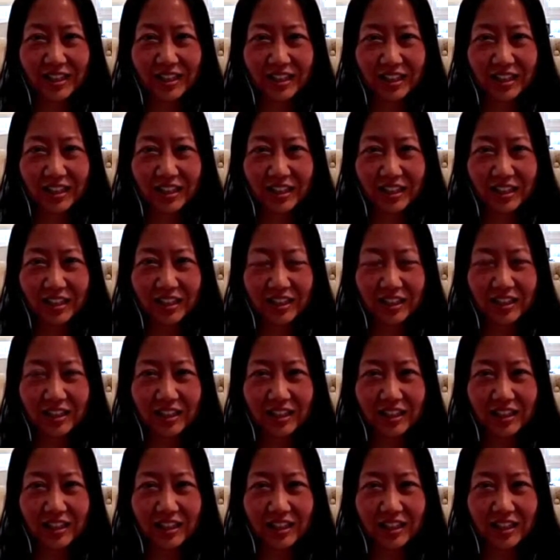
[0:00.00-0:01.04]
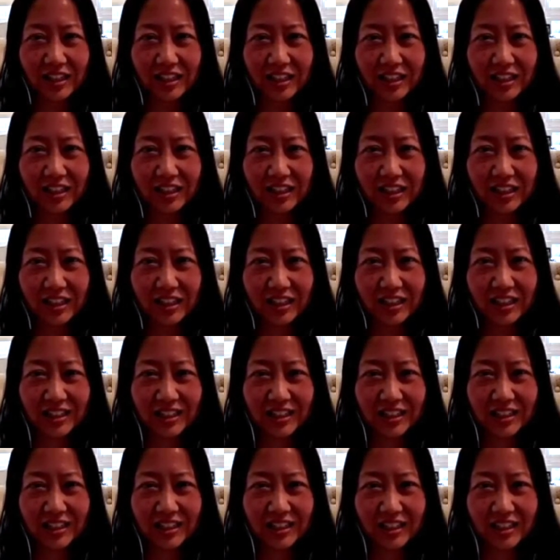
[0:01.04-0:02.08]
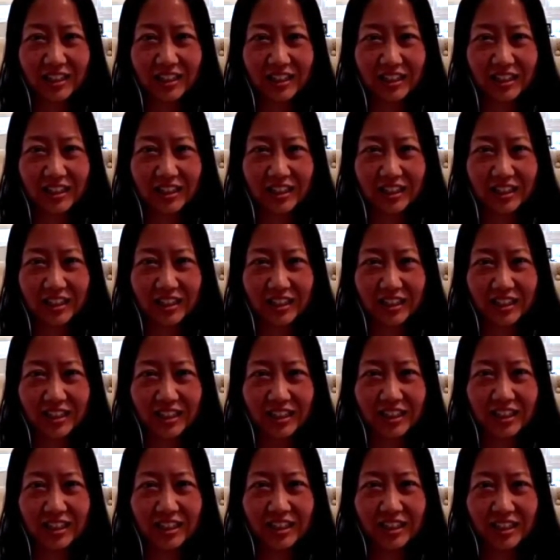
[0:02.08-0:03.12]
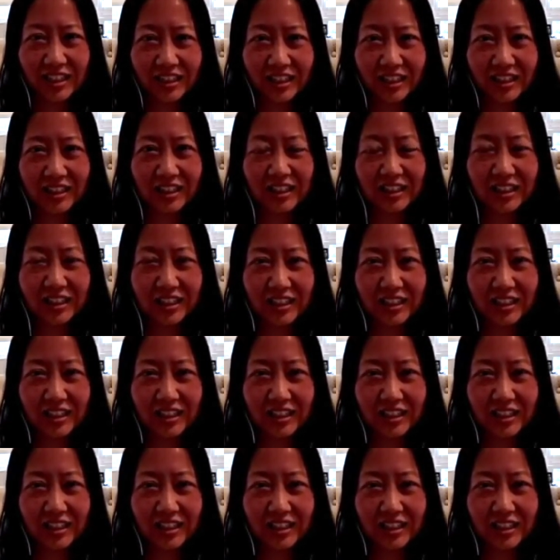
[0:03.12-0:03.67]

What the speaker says: [no speech]